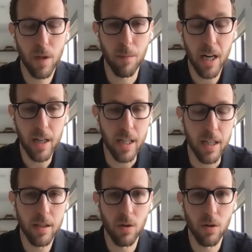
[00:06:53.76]

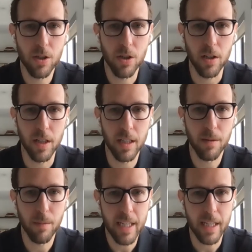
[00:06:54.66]
Americans who are struggling
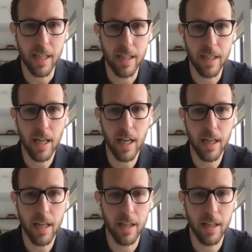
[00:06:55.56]
to make it day to
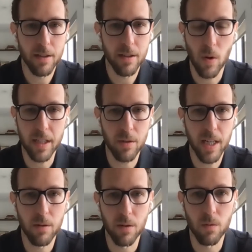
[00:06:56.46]
day. And
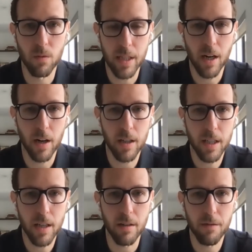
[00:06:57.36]
2020 was a really hard
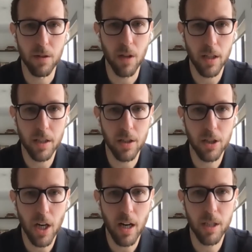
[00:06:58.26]
year. If you lost your
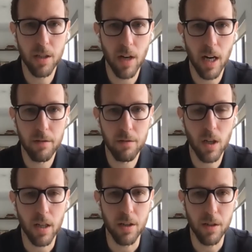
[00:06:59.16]
job and you were out of
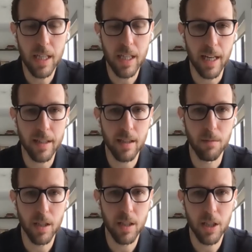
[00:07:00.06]
work, you needed that
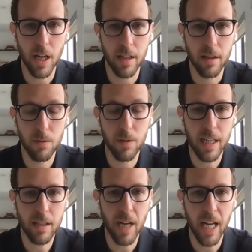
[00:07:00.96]
stimulus check, and 3
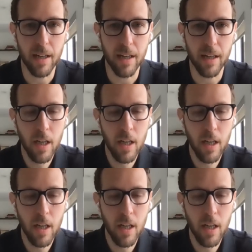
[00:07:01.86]
days mattered.